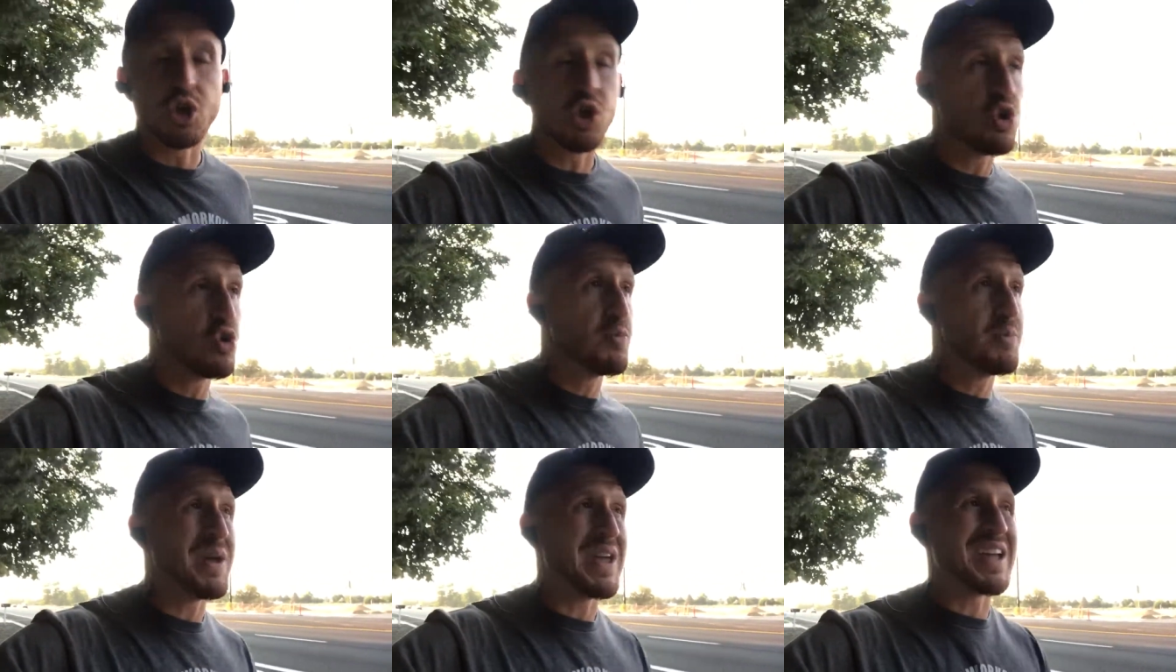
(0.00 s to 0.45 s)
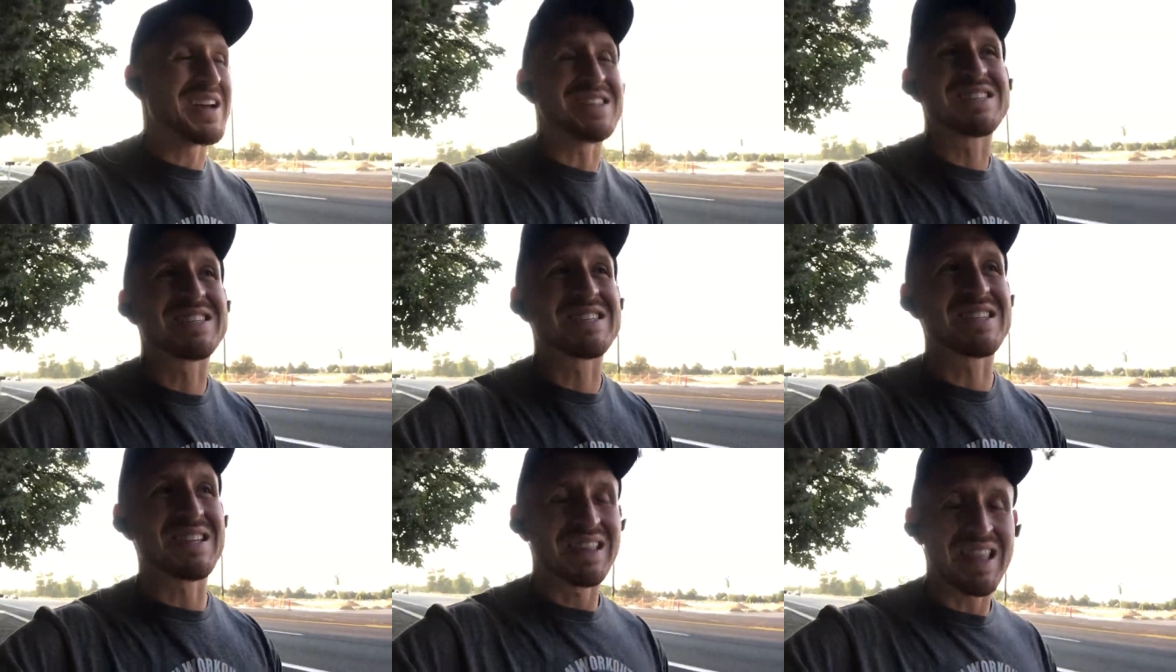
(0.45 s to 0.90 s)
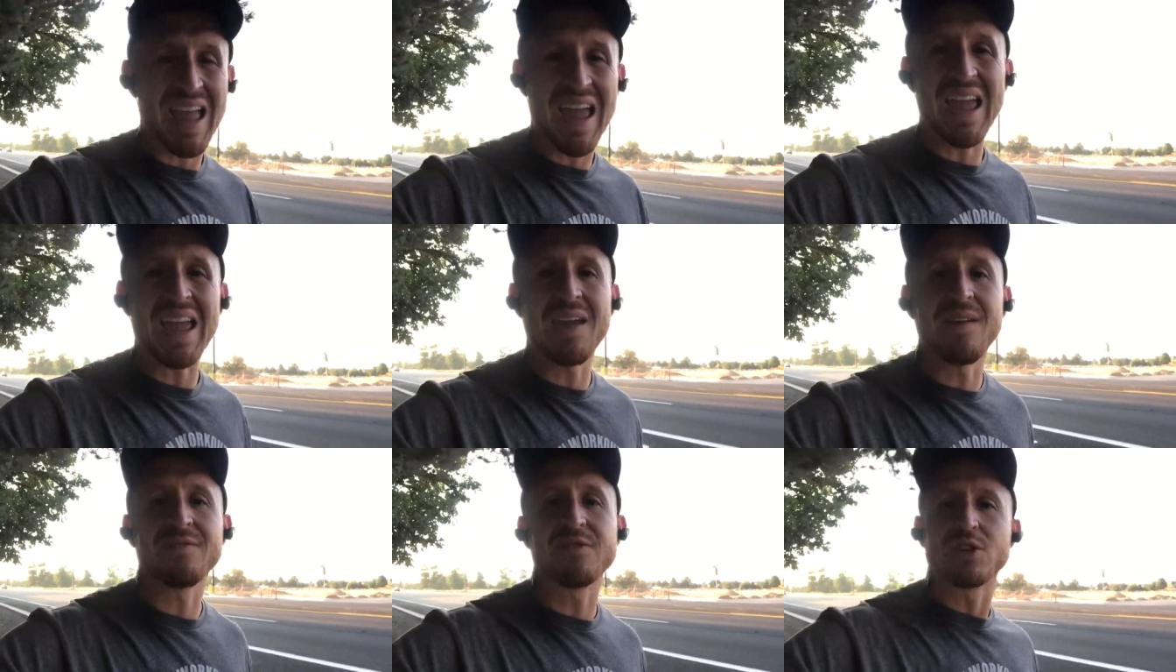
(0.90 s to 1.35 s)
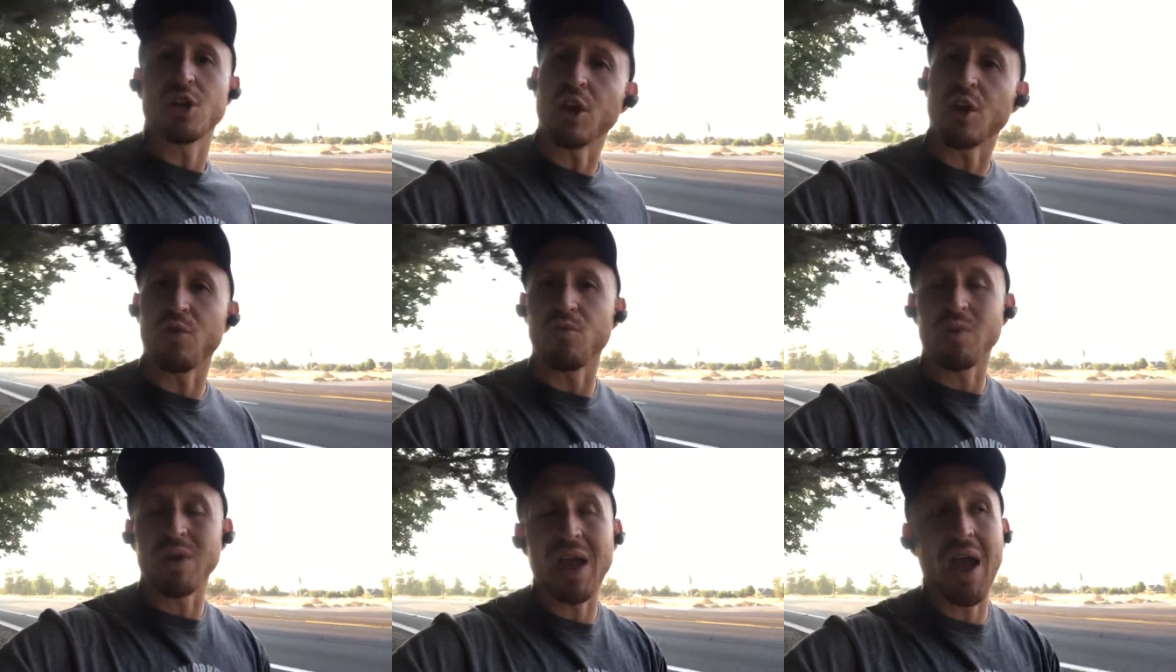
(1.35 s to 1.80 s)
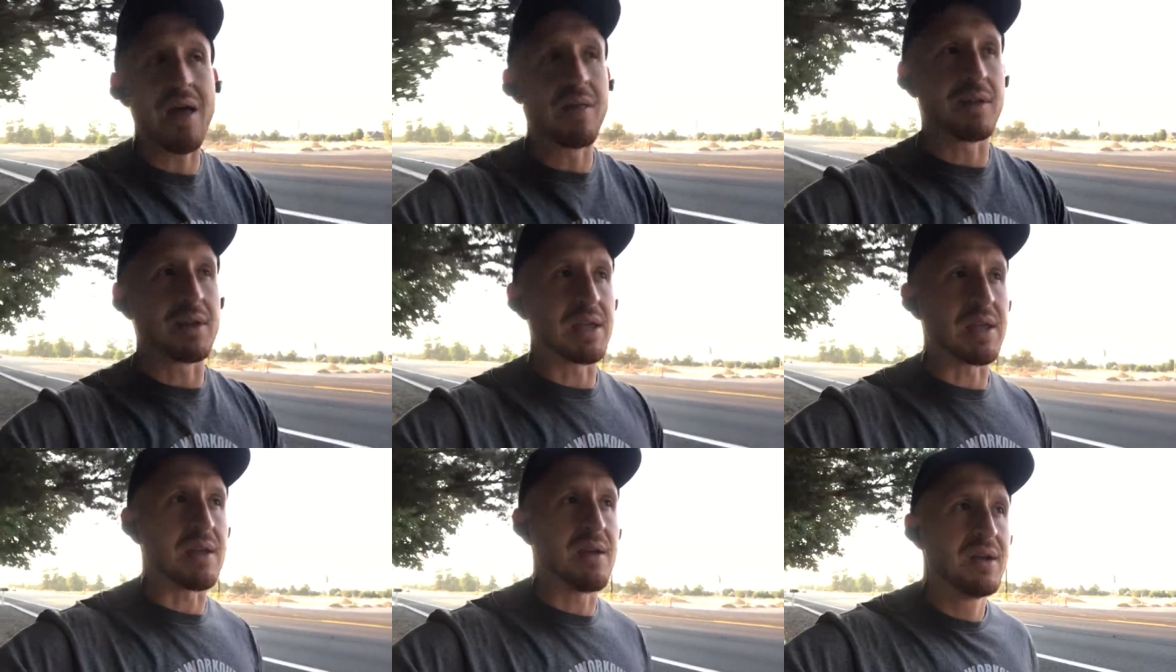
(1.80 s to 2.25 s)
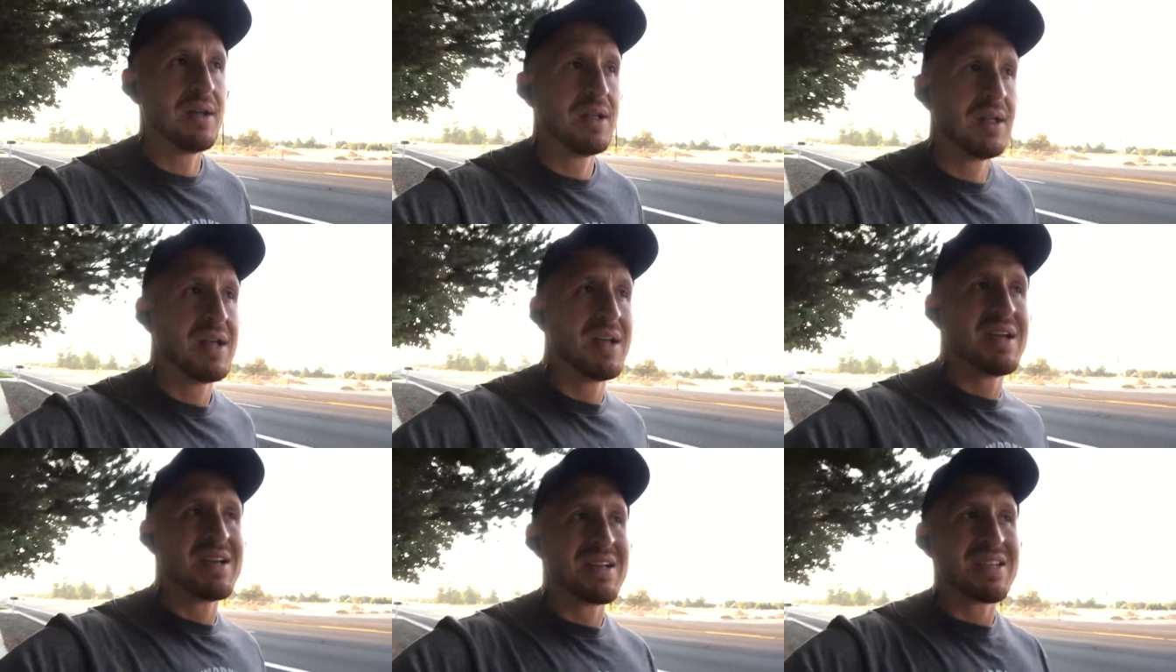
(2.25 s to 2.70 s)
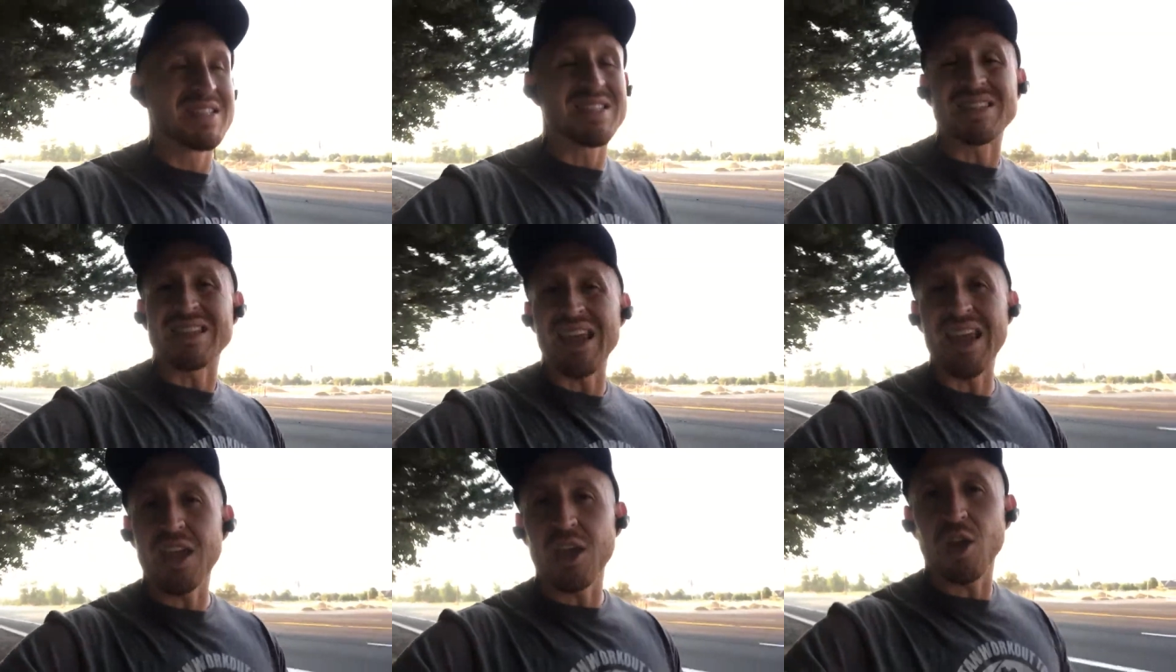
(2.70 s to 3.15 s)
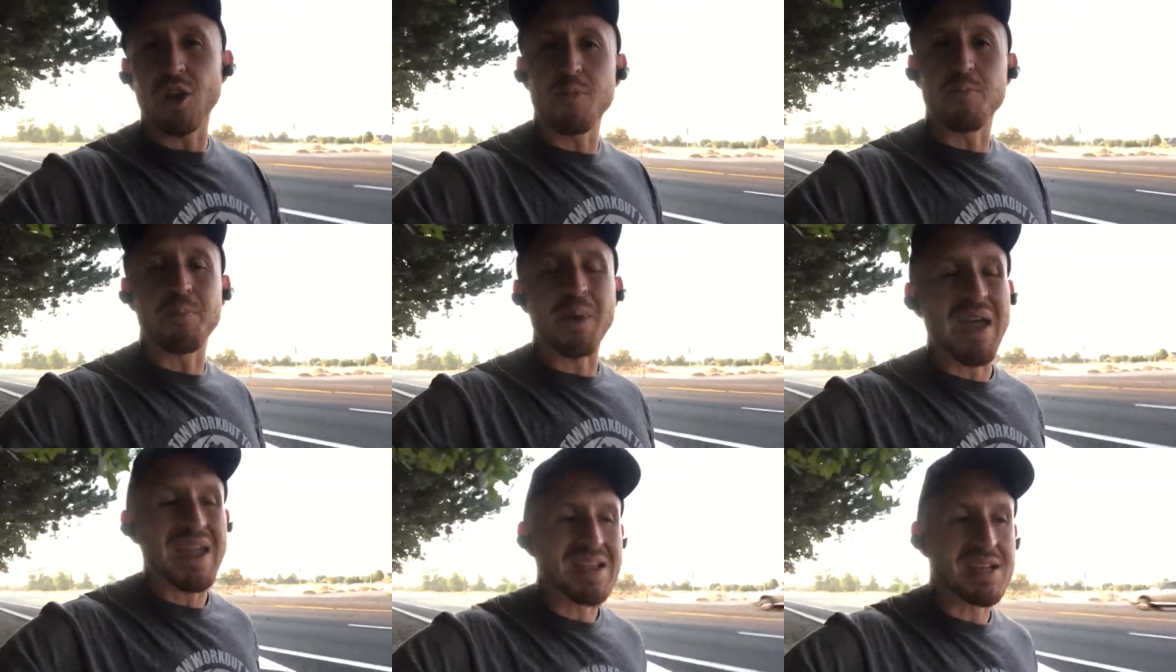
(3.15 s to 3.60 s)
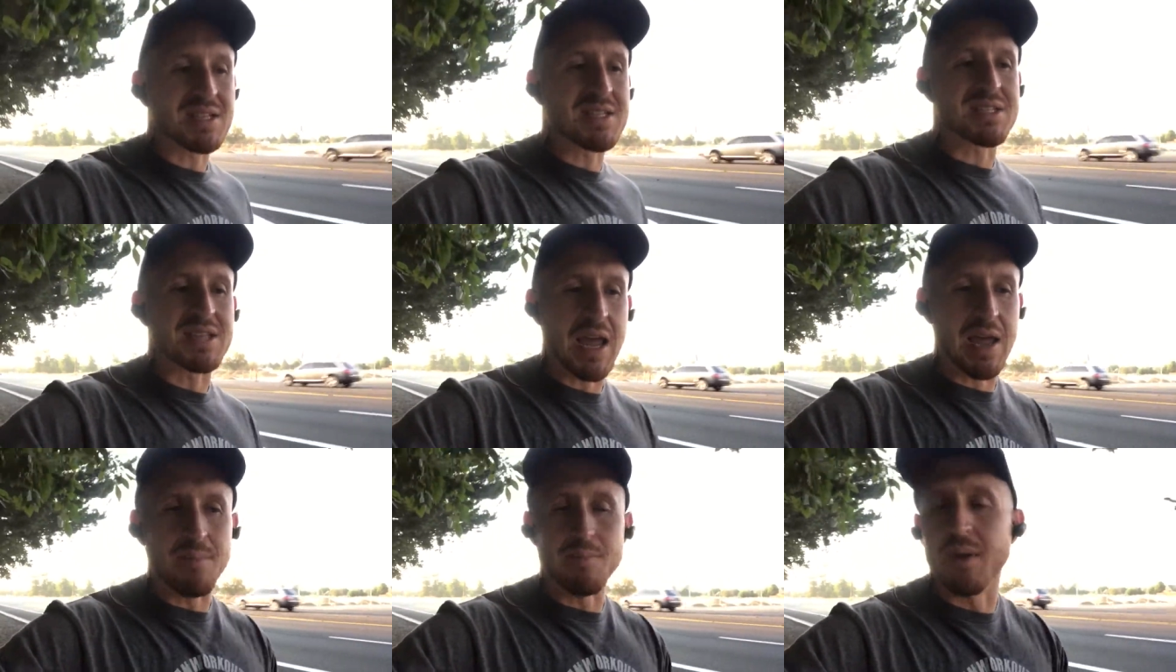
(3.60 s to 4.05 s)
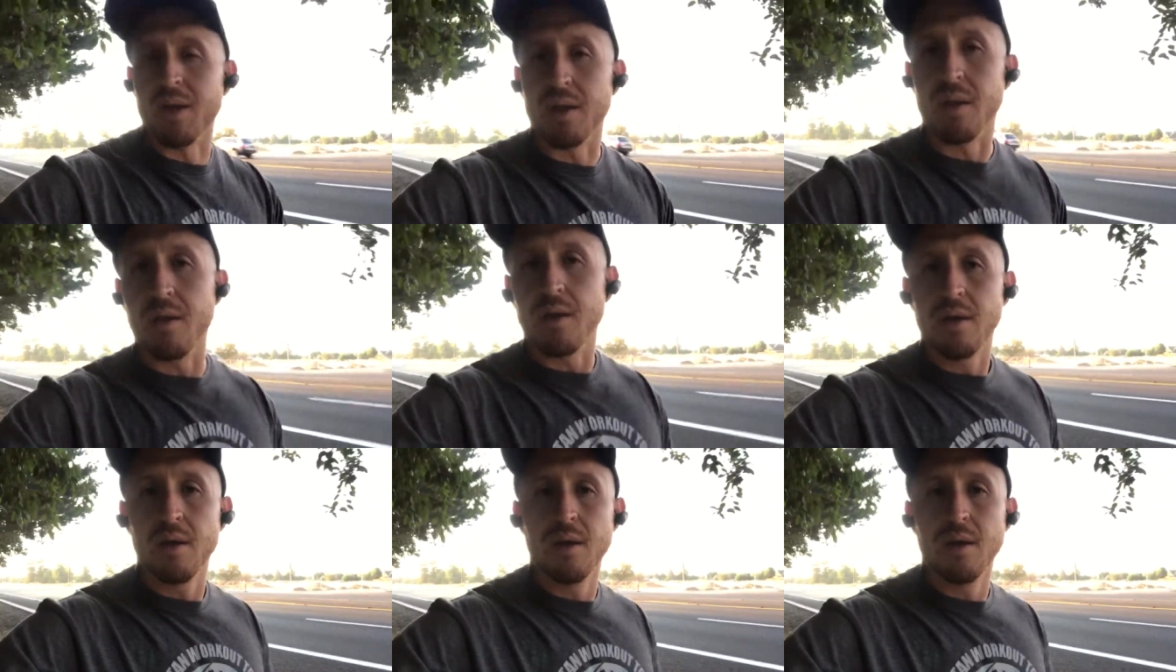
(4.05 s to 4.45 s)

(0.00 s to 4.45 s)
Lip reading: You being a slave to your reality, seeing your bank statement